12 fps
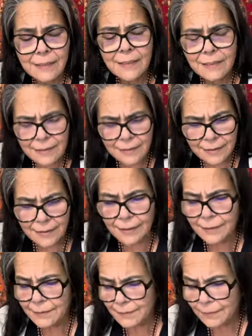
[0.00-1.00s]
Let's see.
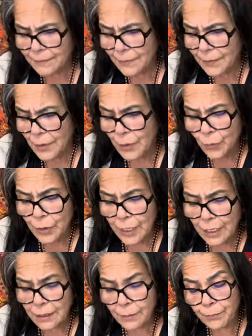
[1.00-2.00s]
We
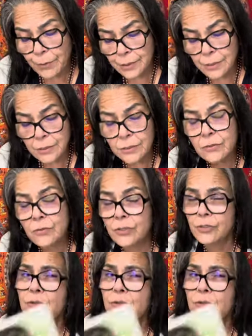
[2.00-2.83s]
got the Prince of Swords.